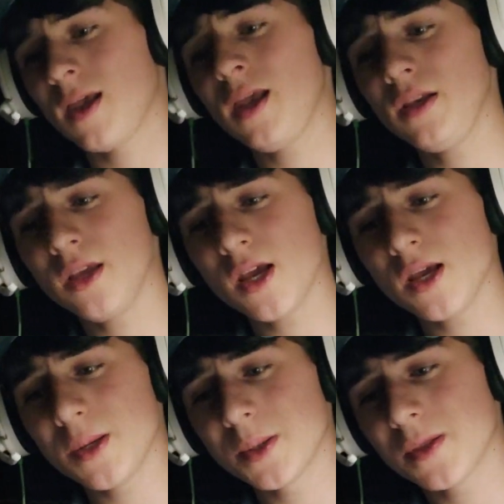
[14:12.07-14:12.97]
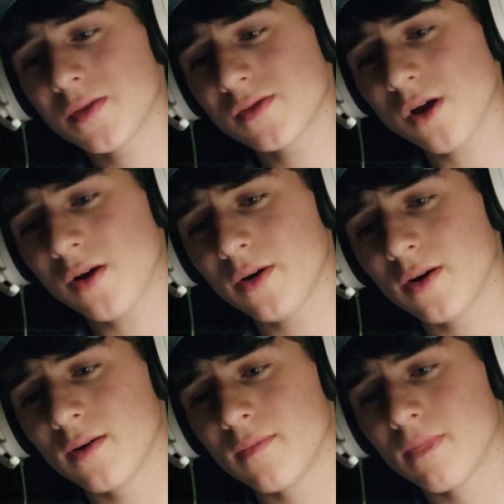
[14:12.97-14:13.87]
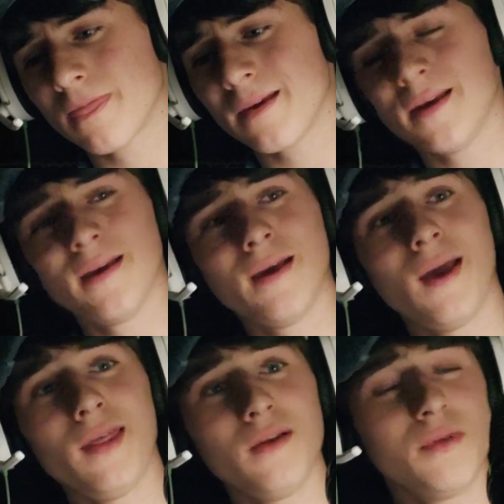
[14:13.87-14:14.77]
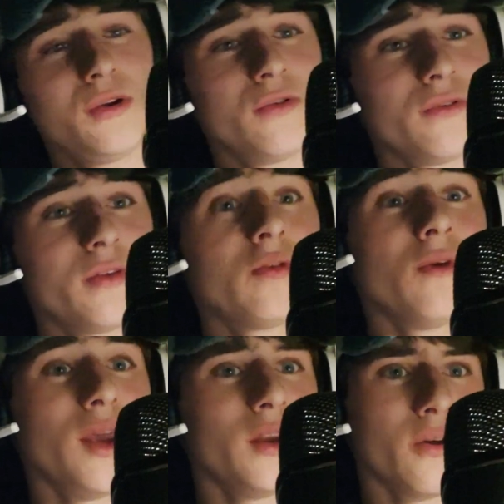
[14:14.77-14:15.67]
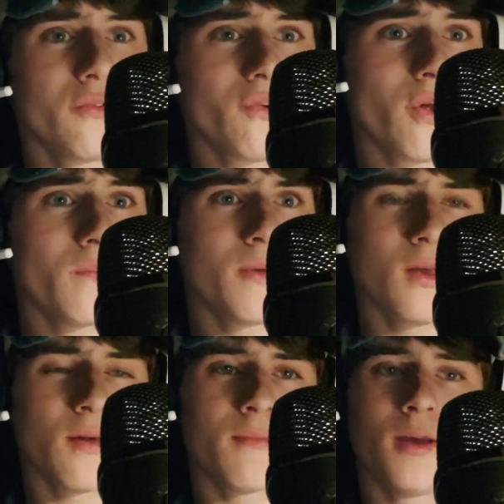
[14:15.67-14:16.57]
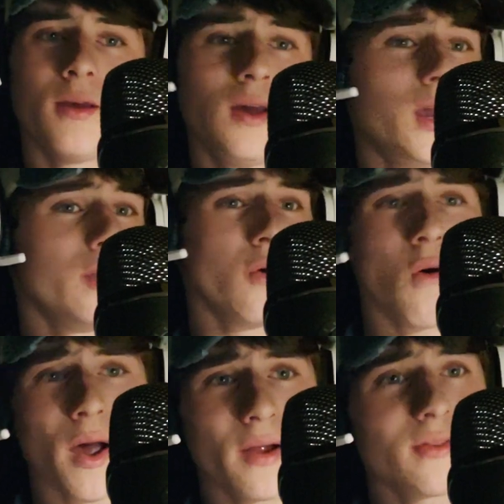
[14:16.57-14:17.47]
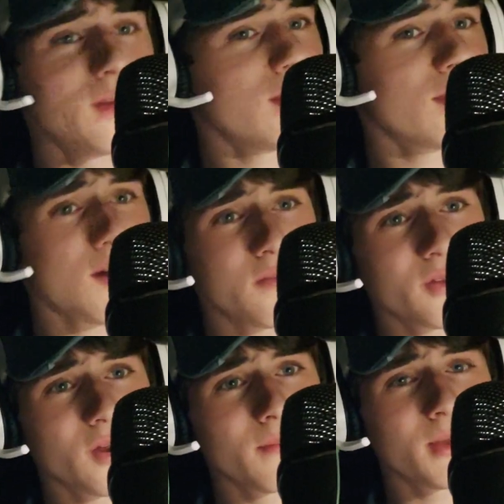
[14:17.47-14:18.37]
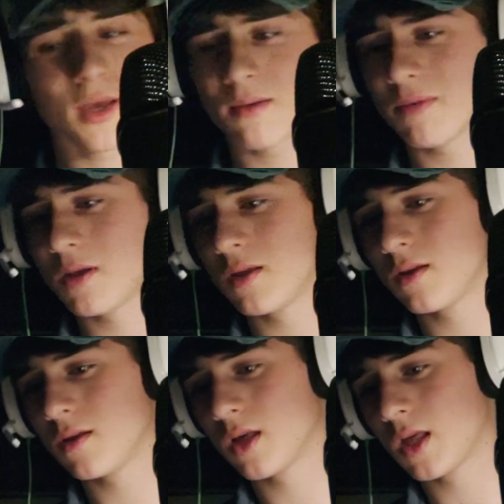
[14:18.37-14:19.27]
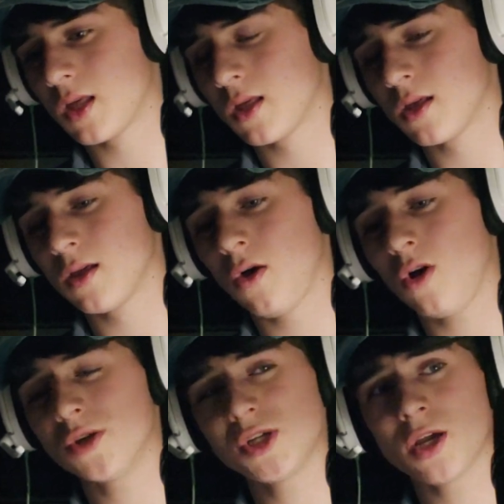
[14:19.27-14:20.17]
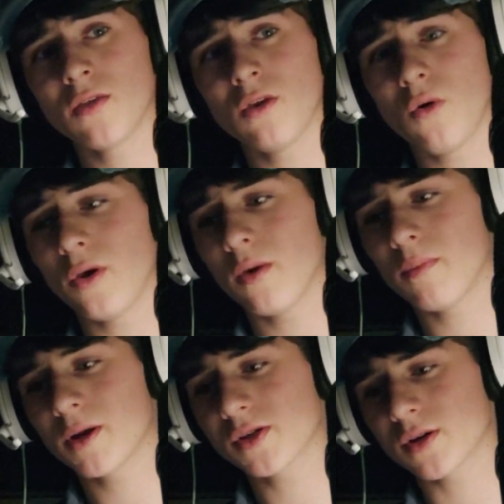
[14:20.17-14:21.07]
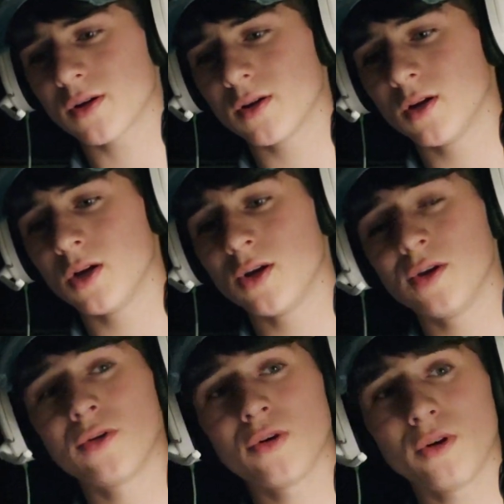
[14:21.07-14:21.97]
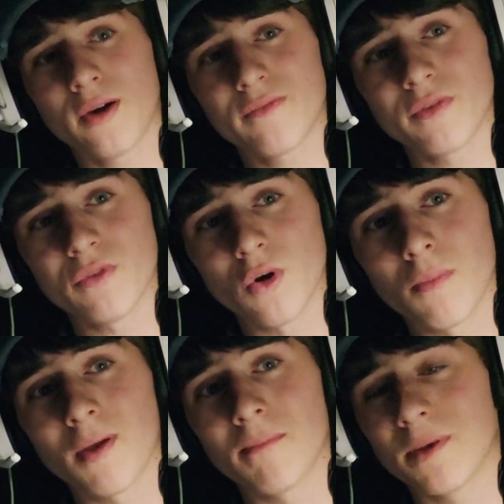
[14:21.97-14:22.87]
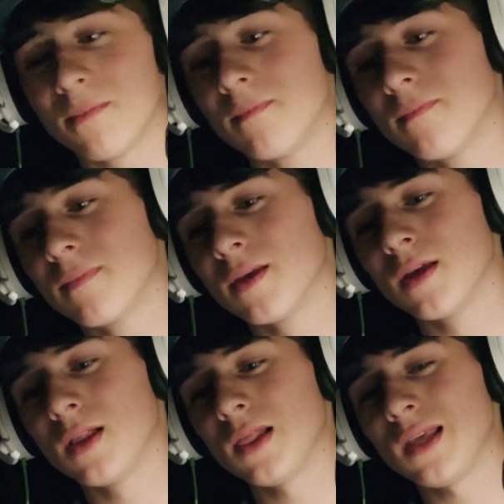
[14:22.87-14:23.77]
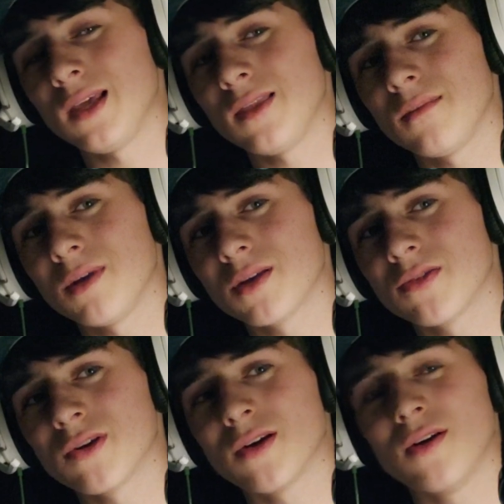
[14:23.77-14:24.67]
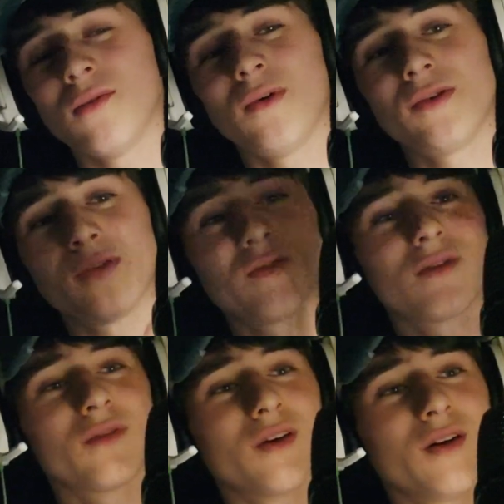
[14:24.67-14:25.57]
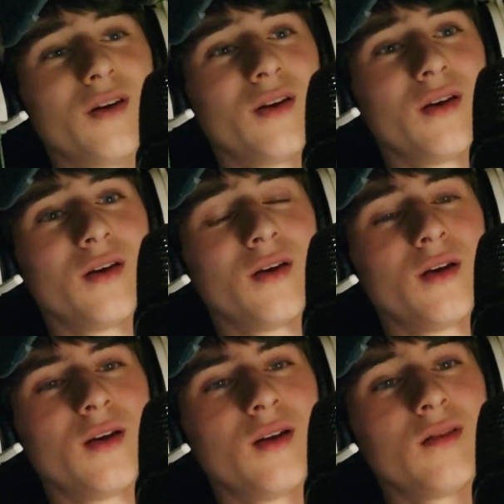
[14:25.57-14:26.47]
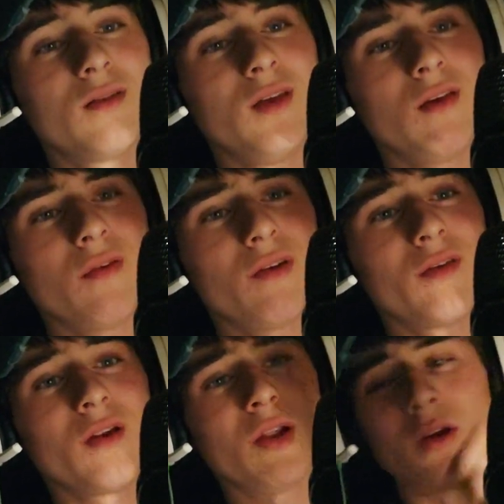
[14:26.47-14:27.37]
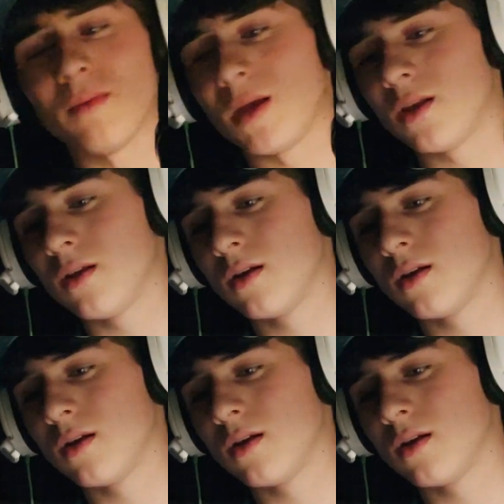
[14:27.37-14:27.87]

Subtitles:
Engage the starter, and then reduce it to 800 RPM and no higher than 1000 RPM. Check the oil pressure, turn off the fuel pump, lean the mixture, which is just decrease it a little bit.